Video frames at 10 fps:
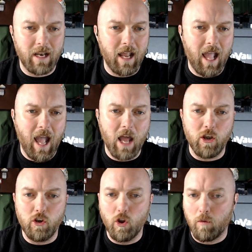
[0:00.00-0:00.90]
and I had
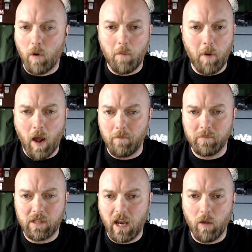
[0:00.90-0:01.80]
no more
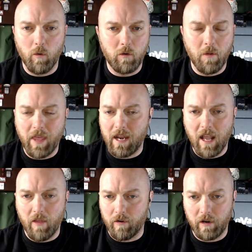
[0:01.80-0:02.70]
problems than I would with any
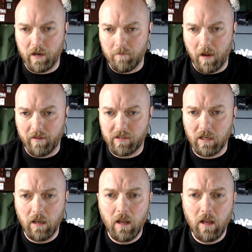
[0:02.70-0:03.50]
other earmuffs.